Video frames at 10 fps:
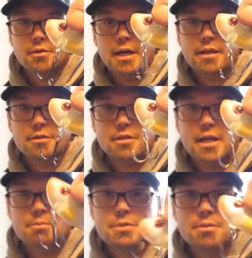rattle
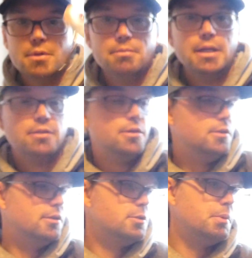trap. Somebody might
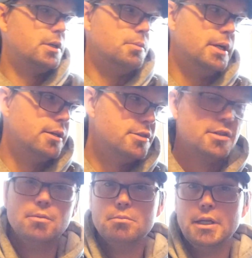go a spinnerbait or
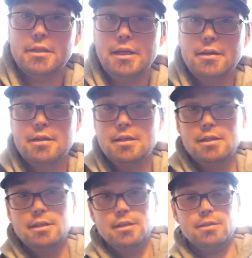something like that.
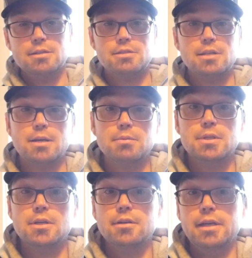This time of the
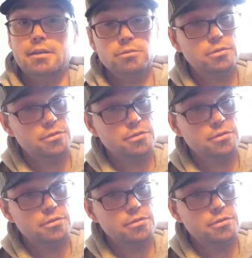year, like,